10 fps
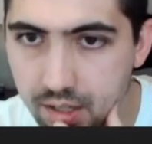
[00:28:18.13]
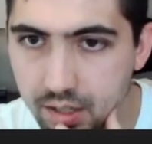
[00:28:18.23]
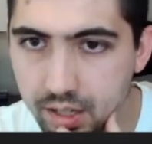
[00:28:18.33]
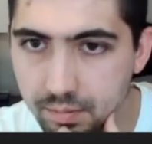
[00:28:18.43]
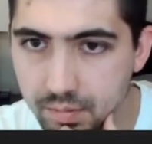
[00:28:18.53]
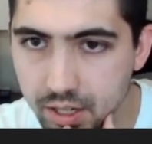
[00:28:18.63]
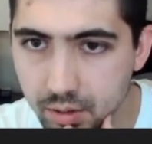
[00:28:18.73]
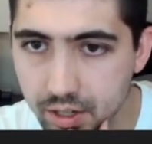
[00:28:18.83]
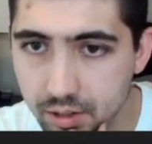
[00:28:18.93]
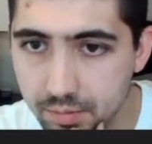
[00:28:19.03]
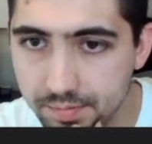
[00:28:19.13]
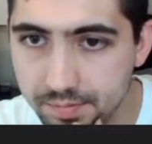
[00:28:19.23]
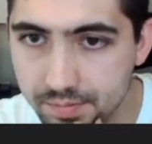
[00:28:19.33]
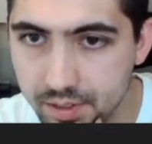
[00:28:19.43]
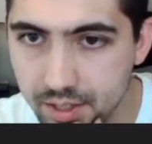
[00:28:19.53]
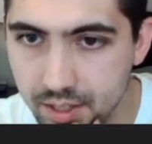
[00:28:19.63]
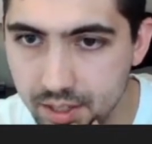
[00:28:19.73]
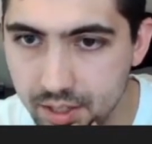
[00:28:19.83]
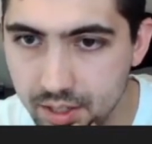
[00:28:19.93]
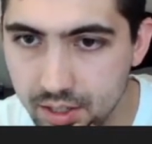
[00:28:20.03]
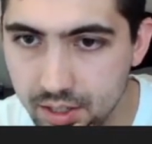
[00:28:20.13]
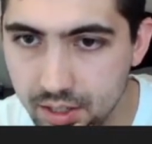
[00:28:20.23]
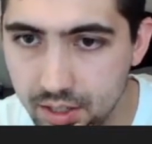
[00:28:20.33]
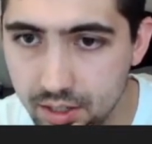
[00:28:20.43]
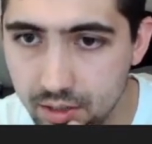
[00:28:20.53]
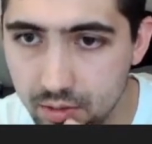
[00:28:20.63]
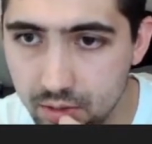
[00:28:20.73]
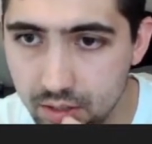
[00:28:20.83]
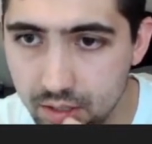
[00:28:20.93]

yep, here we go. Down,